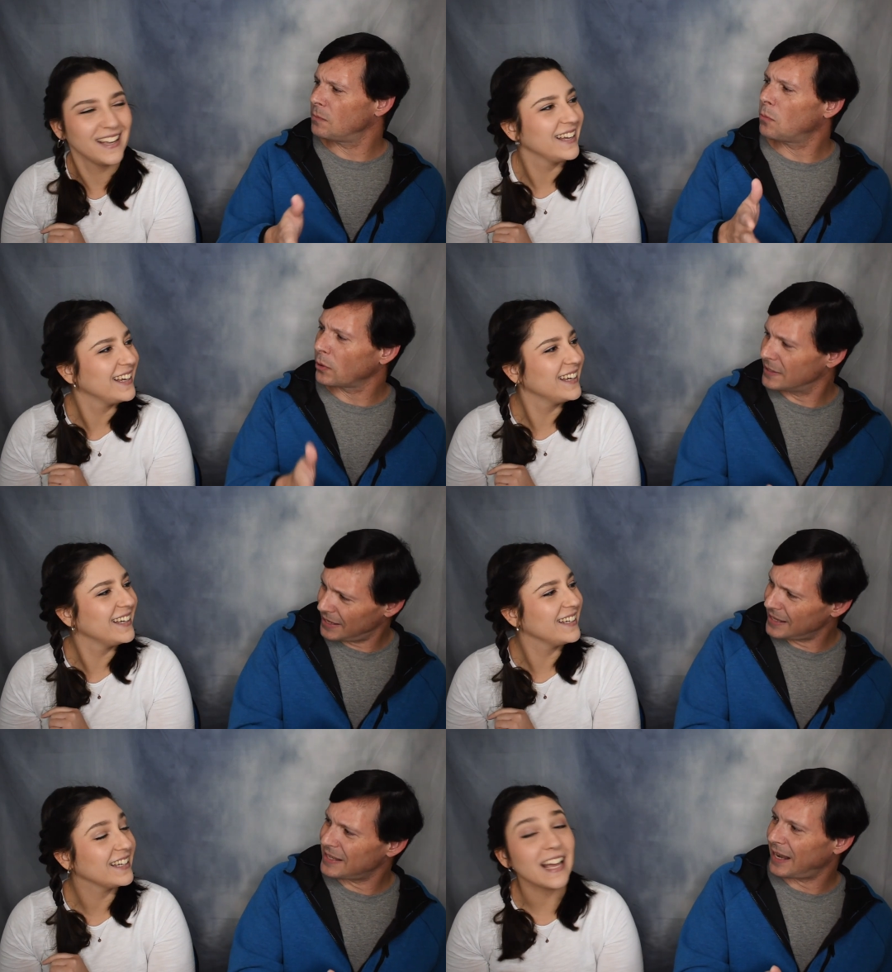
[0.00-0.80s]
Speaker 1: more
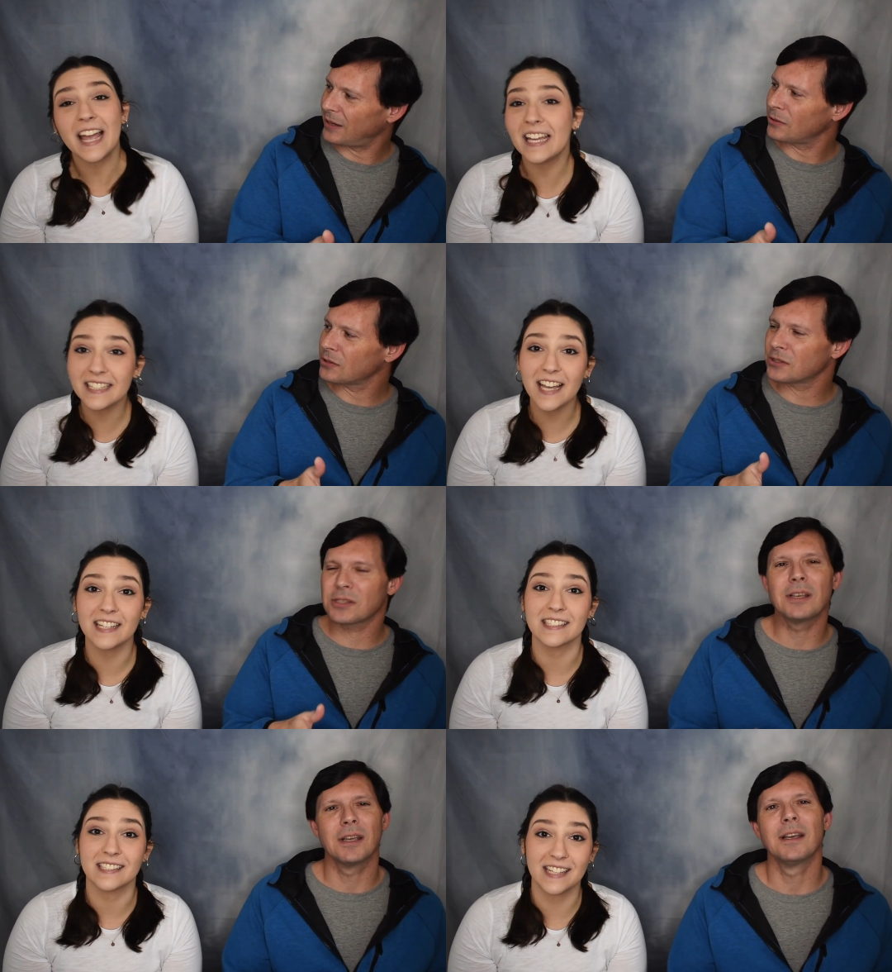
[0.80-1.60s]
details. It
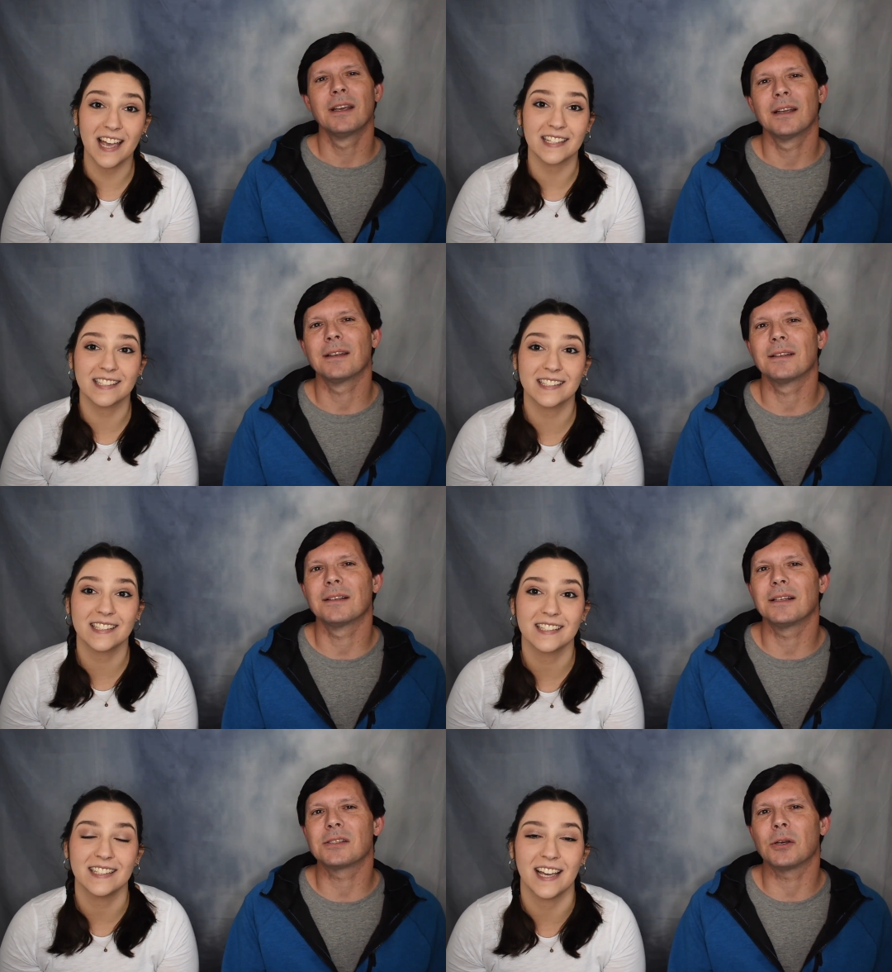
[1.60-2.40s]
Speaker 2: does,
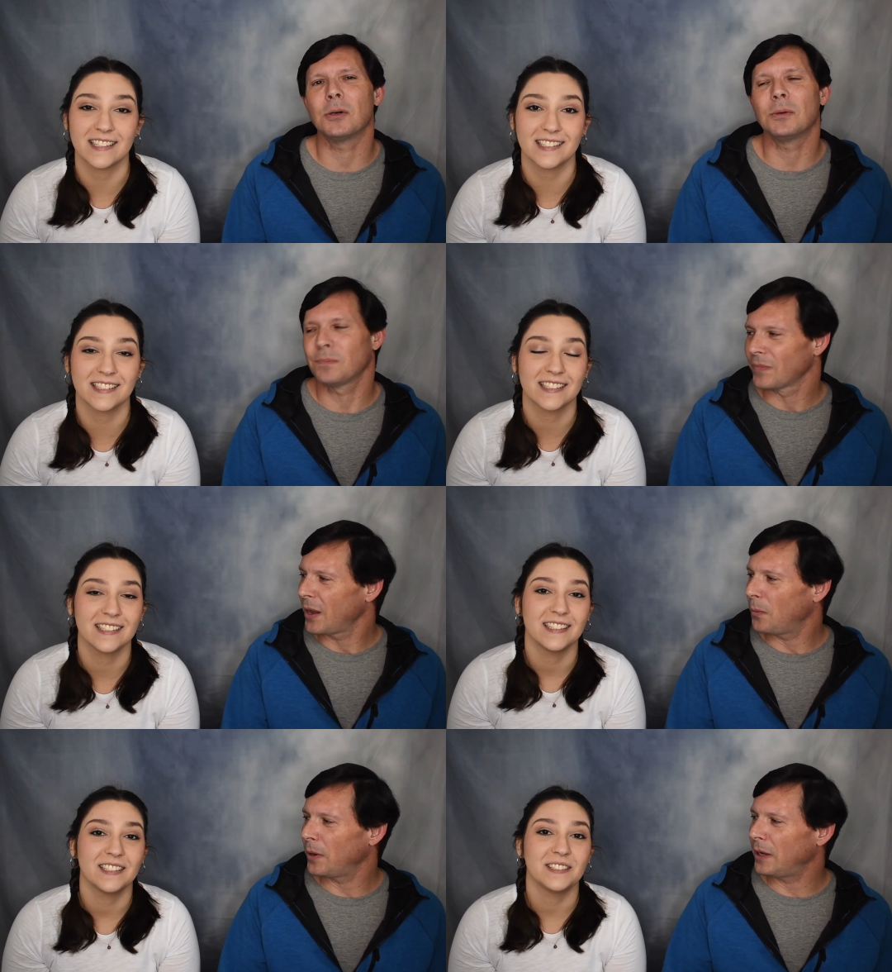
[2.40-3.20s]
yes.
Speaker 1: So yes.
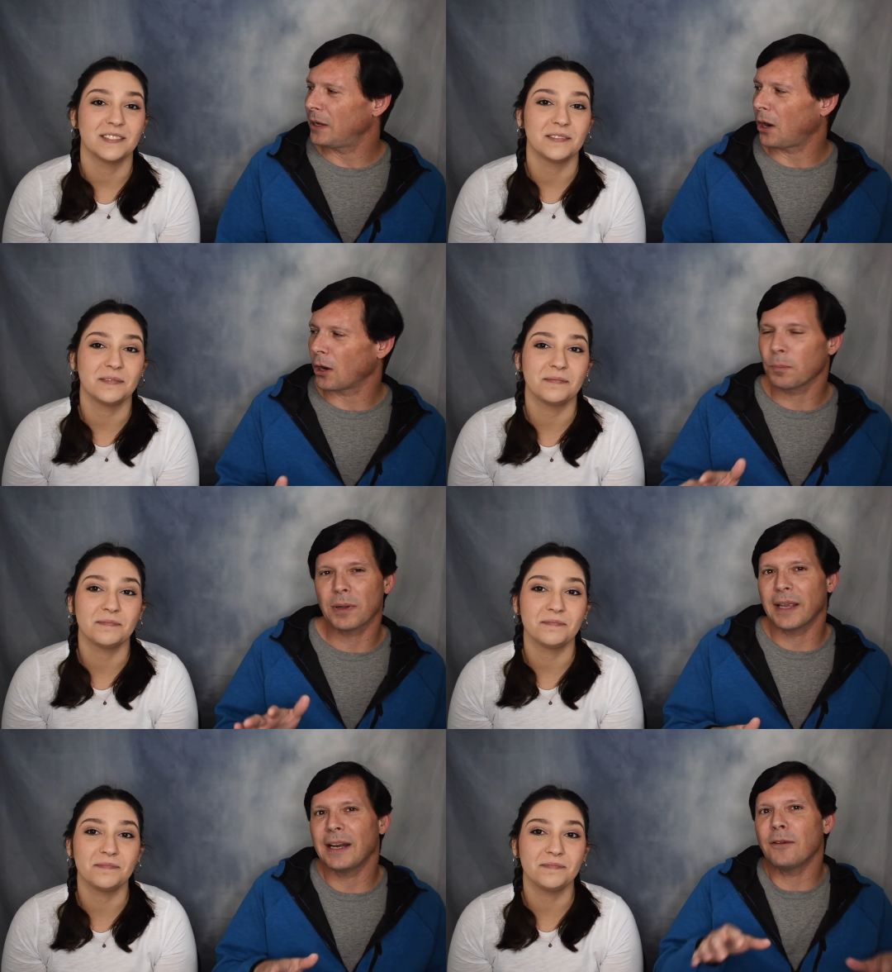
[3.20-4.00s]
We are
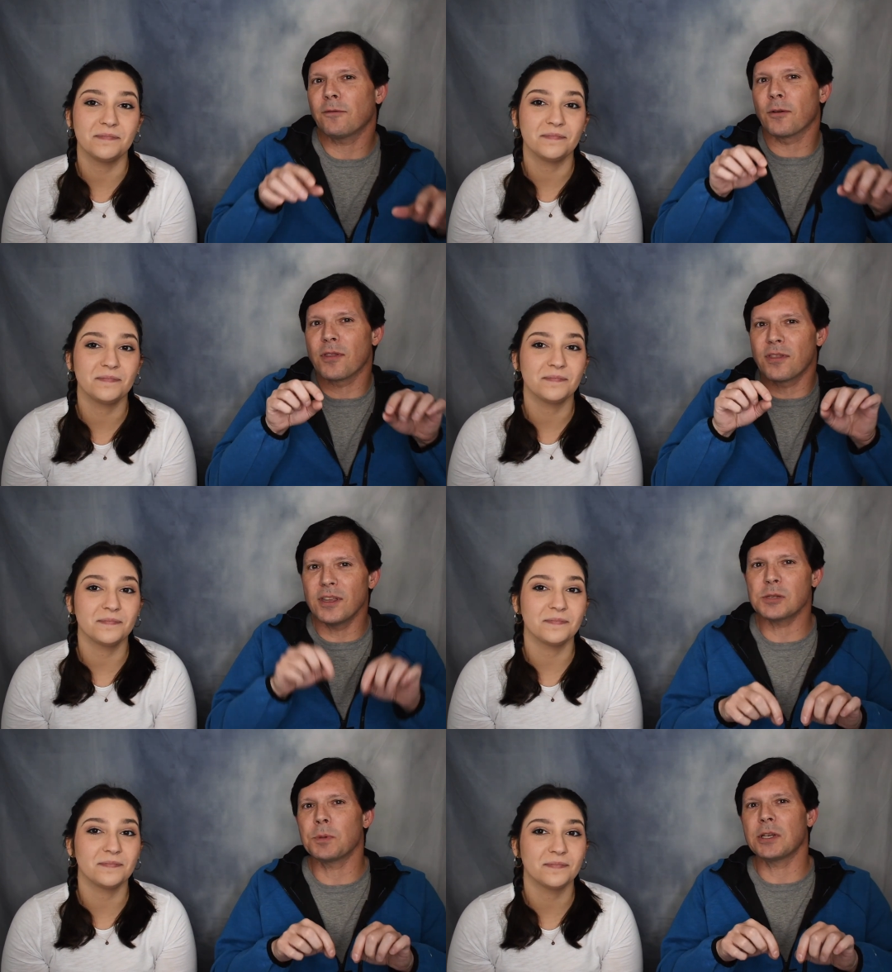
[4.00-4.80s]
planning for
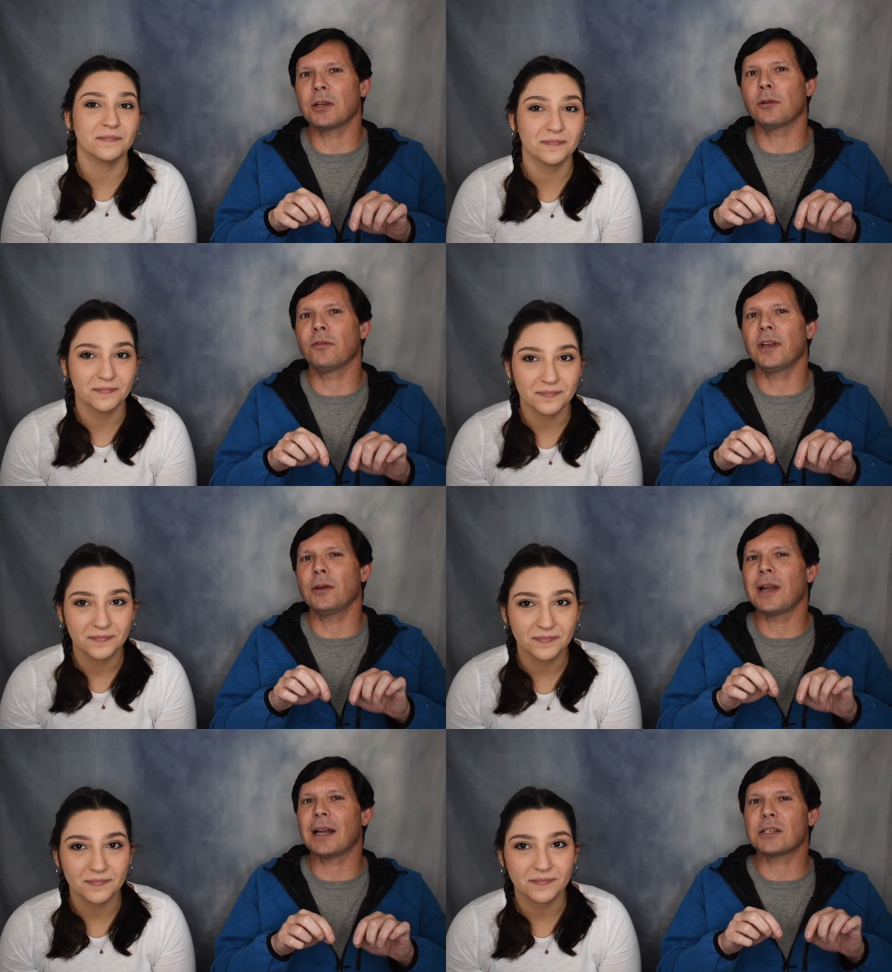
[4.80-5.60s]
this particular
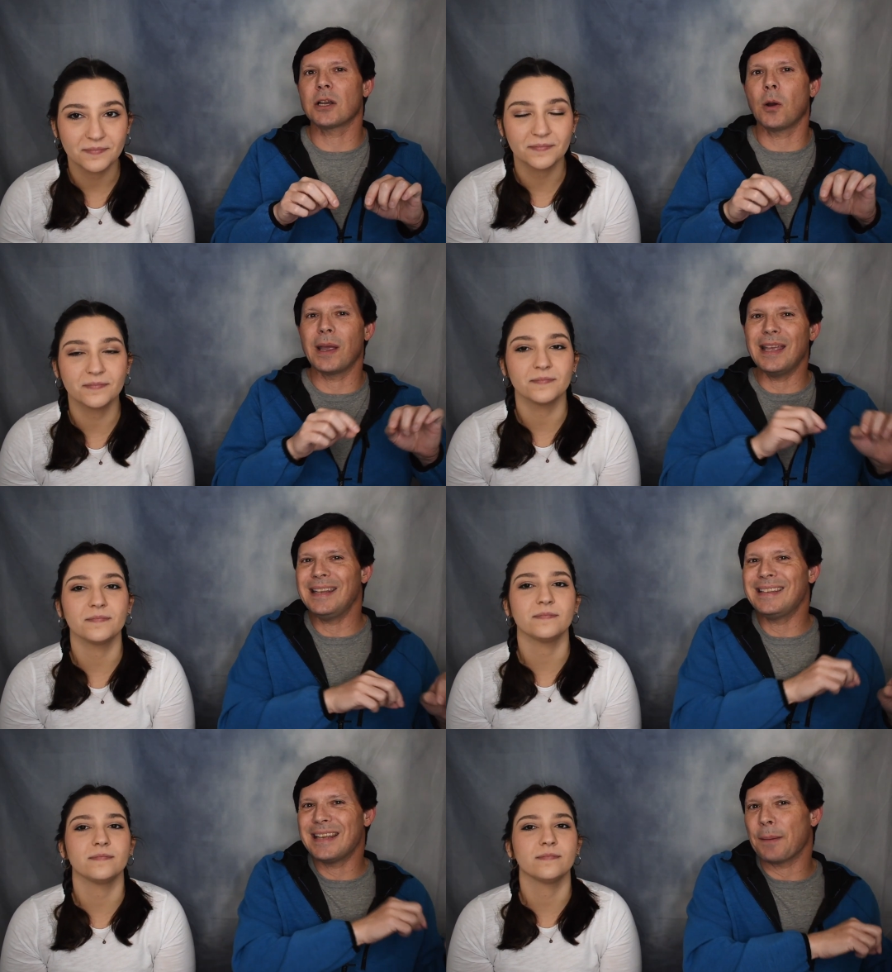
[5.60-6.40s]
video not to go
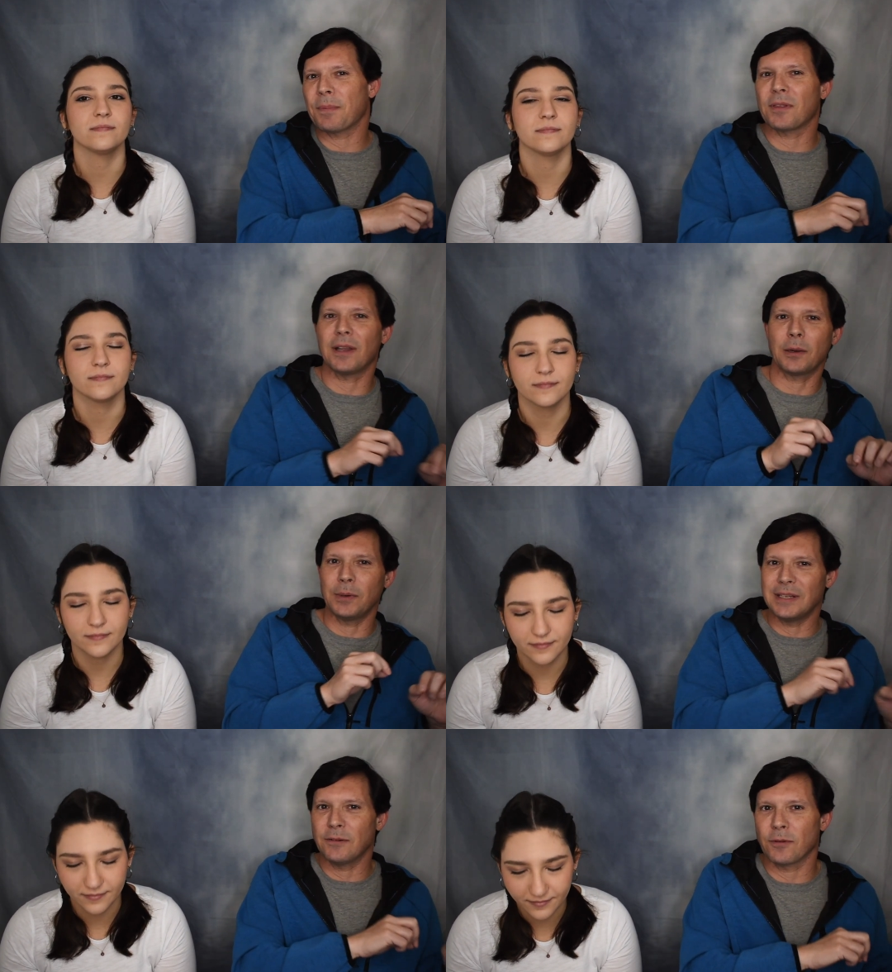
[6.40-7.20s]
in depth like
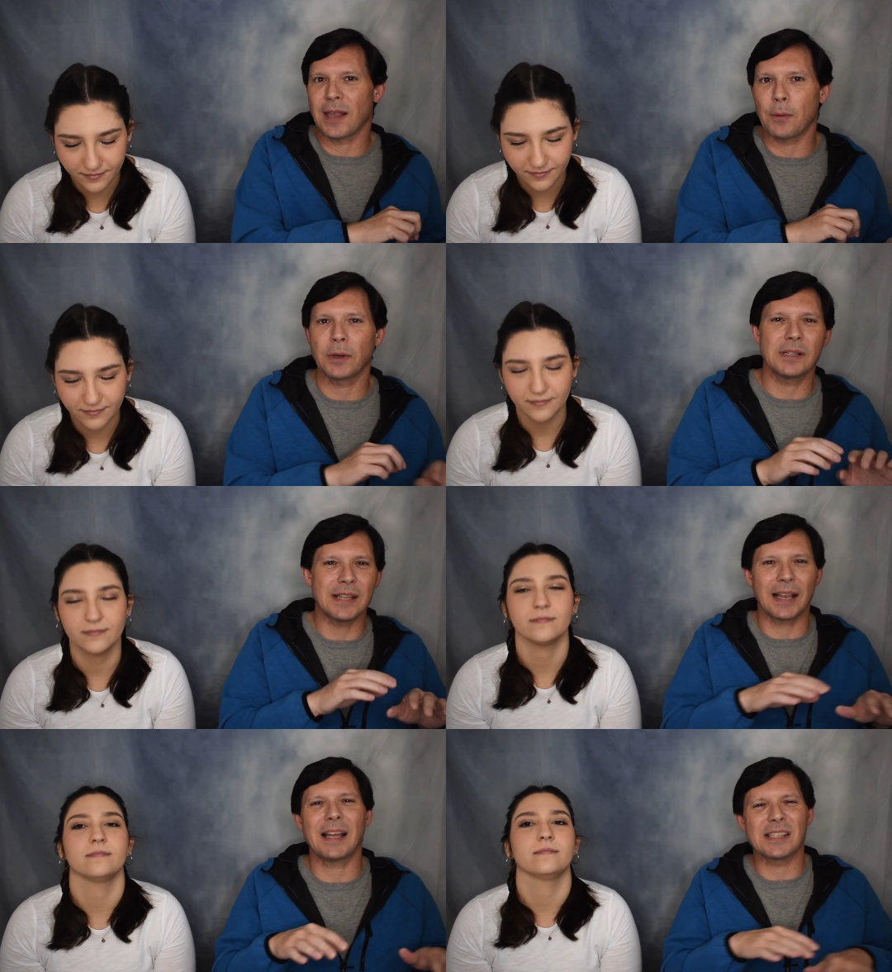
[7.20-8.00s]
we did for that one because
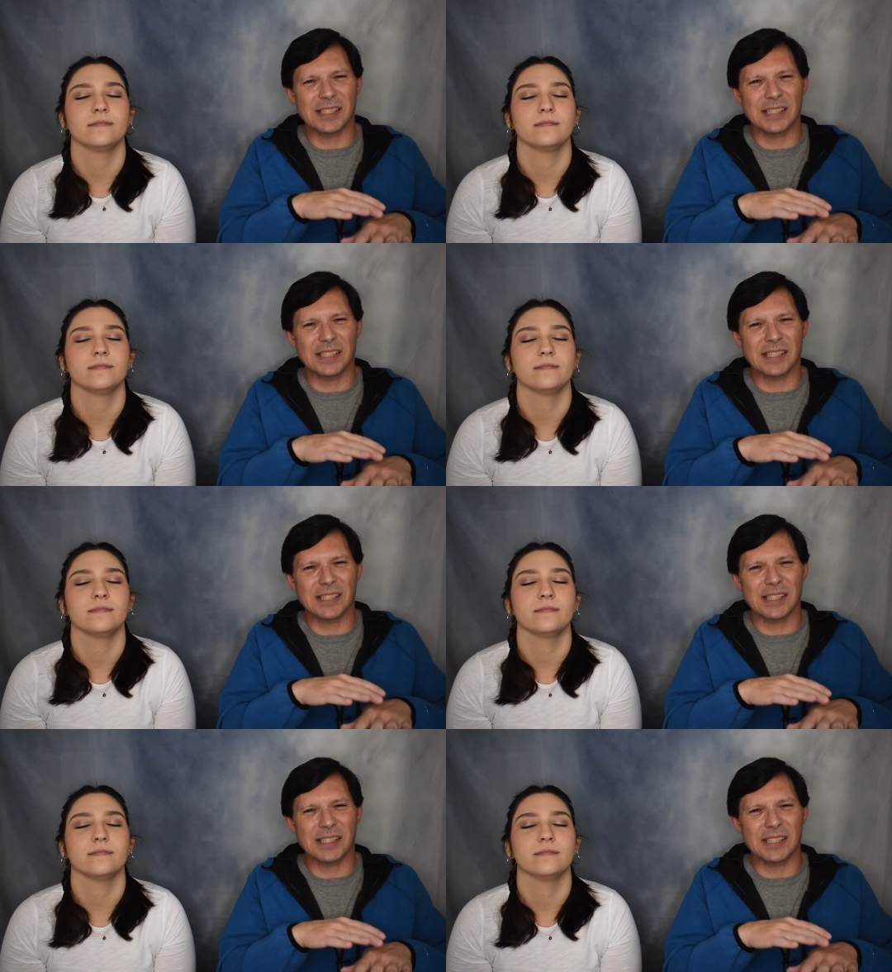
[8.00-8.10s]
that kind of